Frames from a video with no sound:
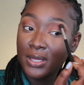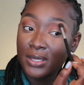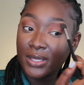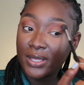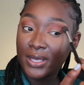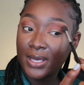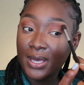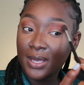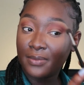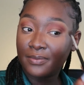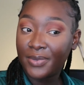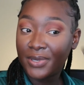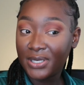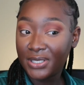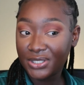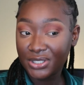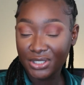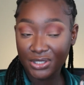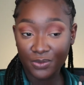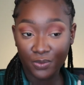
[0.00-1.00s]
like
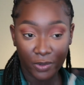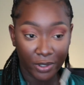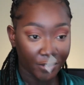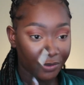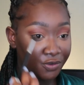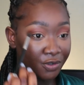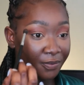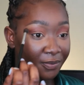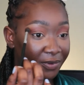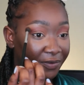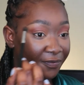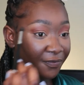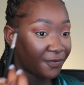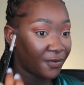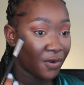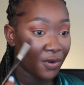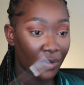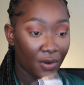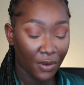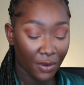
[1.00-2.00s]
company she's worked with
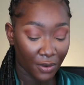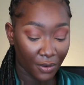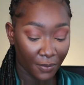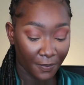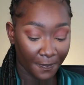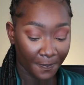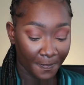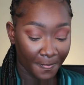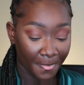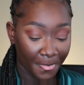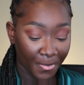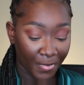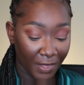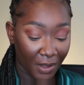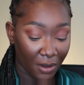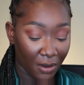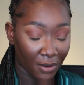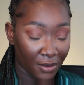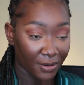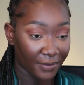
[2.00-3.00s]
before,
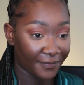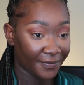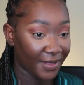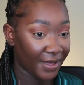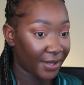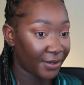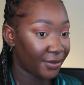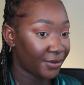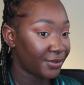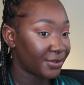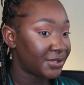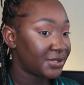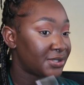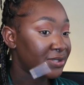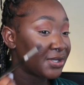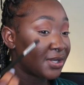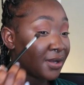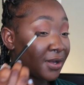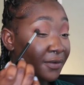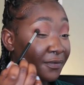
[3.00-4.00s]
all of that good
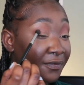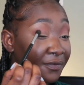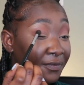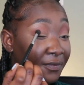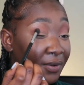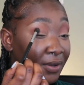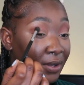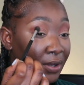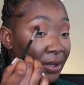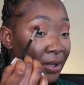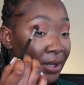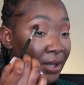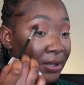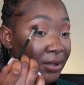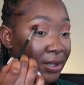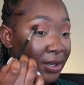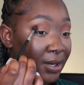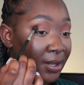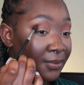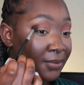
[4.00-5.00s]
stuff. And
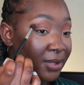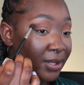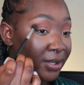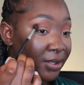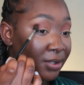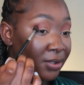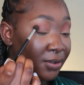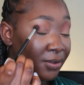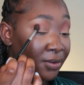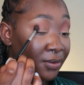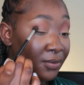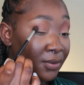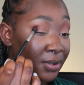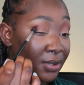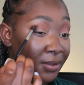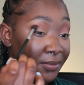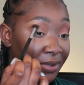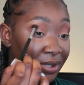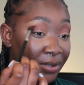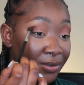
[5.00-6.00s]
then I'm like, you know what,
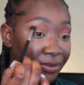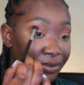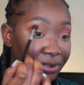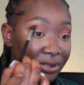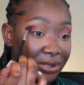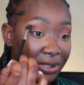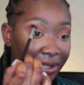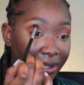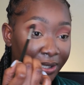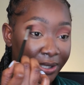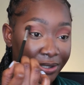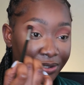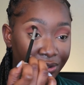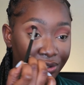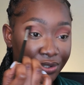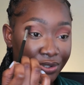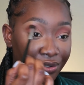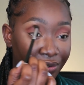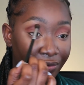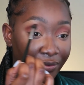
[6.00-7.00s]
let me go to
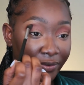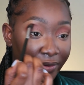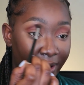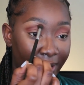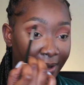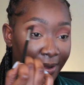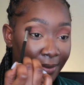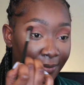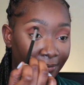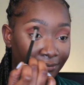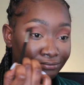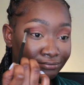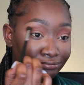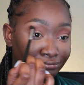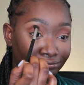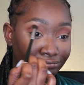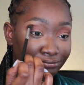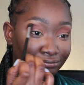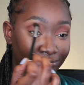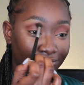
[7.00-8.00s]
Instagram
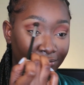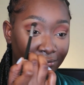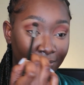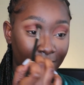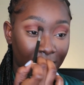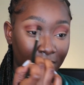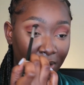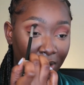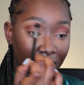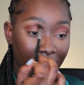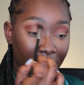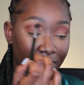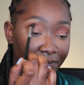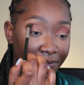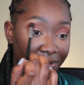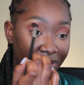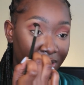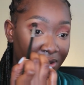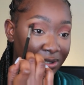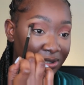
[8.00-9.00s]

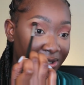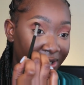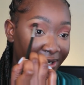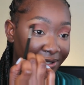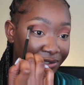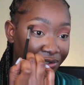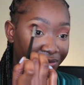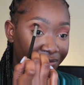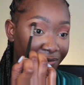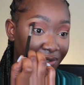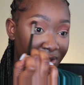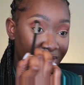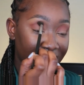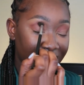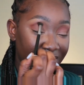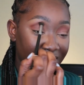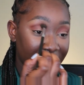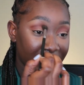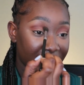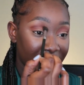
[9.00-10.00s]
because I
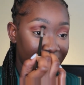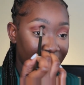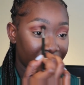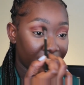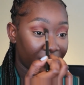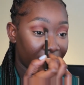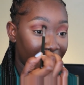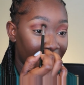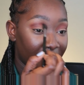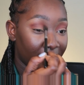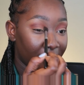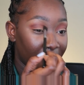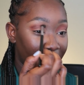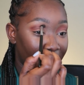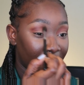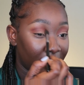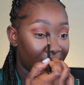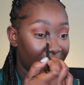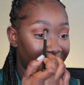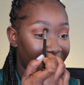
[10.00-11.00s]
trust Instagram.
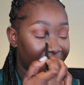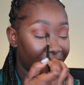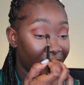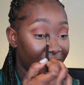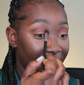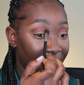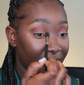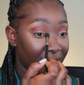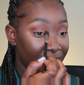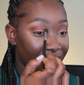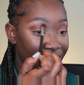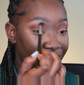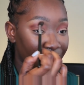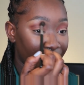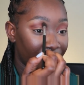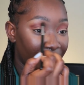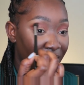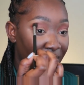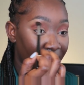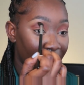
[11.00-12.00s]
I've been on
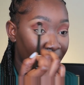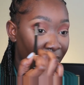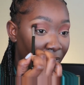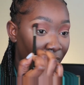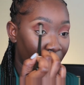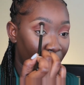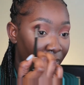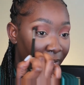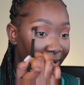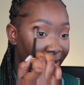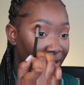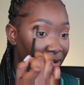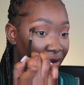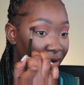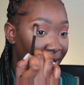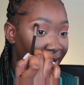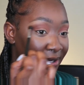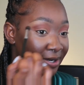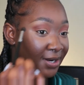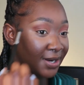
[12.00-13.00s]
Instagram way
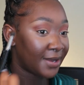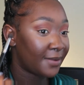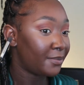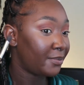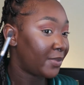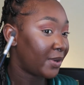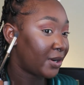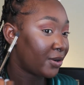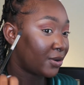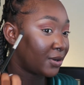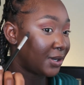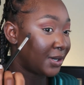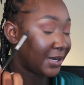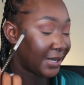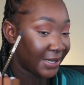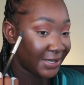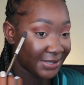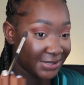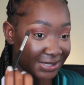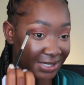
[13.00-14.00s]
longer than I've been on
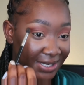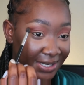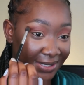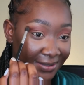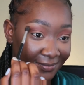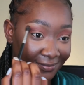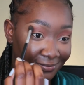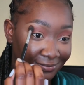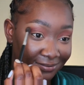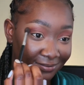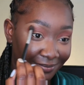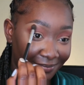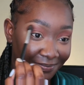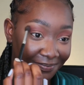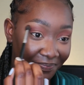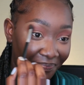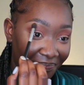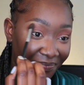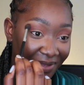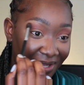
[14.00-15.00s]

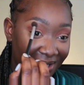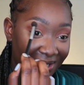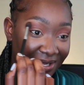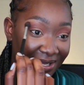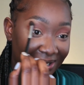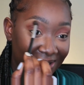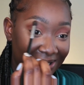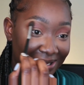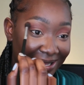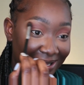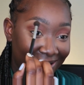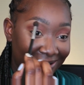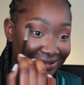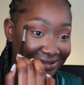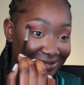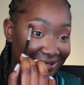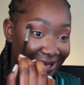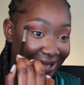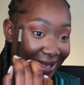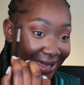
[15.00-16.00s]

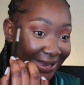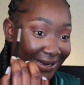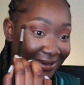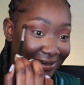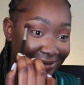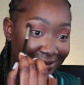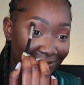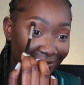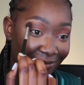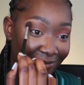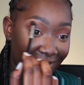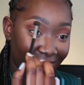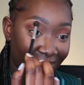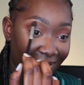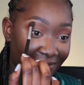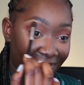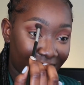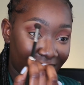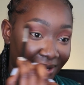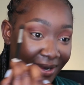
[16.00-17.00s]
LinkedIn,
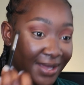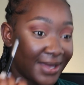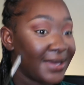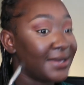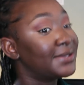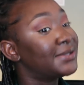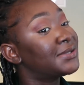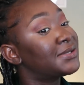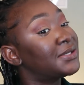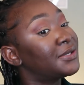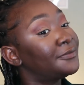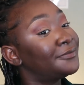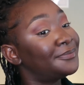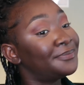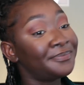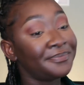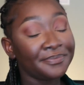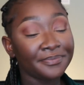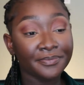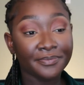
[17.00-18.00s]
whatever it is.
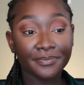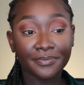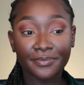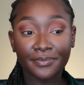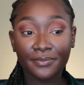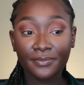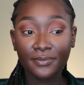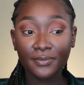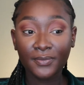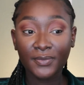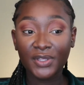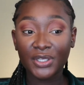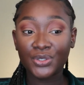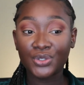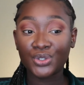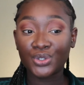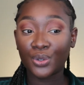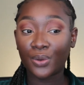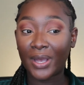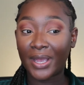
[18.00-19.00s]

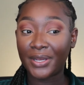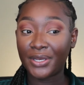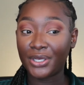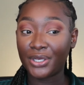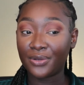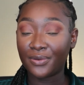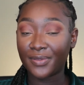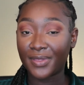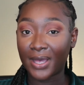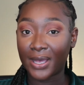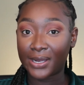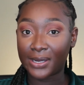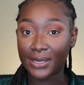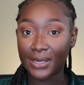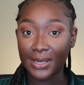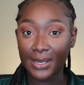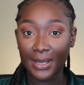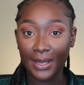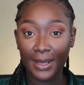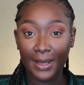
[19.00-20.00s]
So I knew that
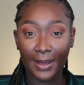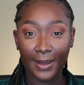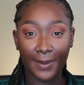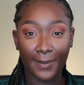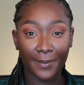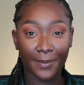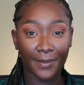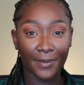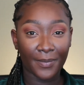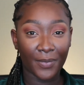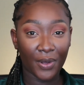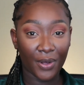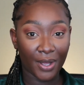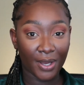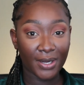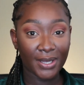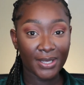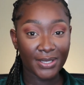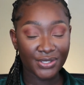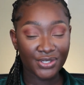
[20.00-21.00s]
on
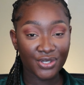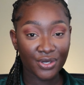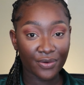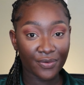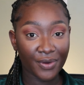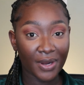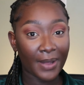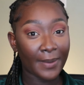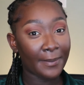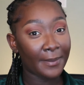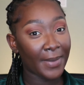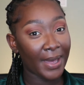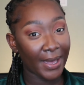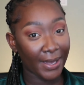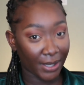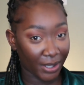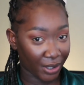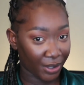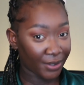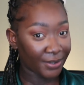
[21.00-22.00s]
Instagram I
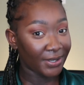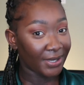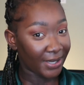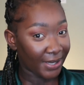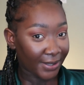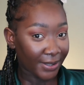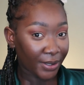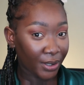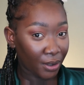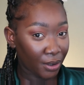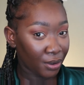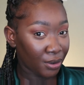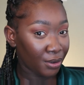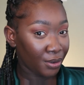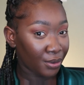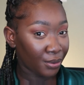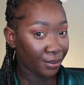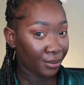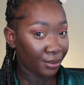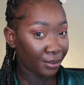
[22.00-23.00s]
could get a
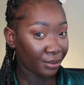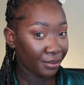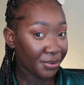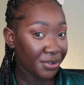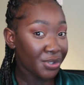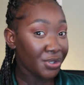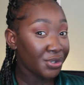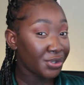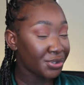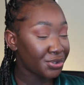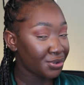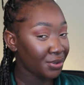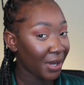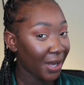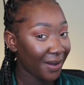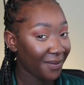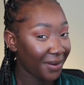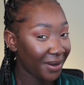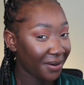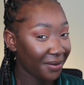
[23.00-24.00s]
clue. So
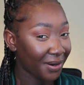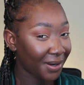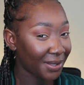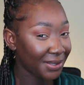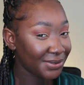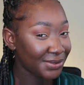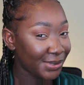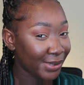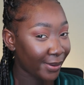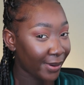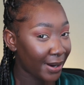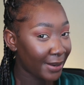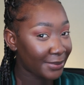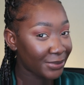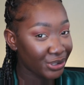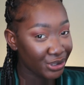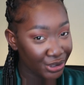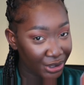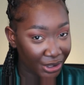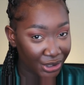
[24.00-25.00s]
I went on Instagram,
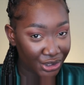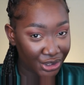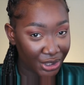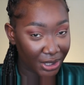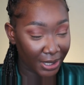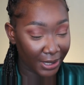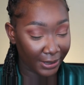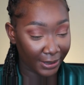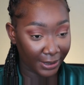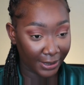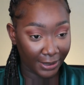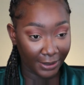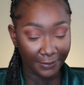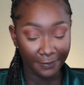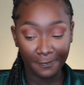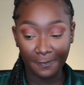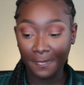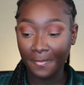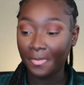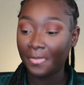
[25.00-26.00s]
searched her
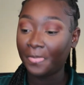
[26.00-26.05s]
name.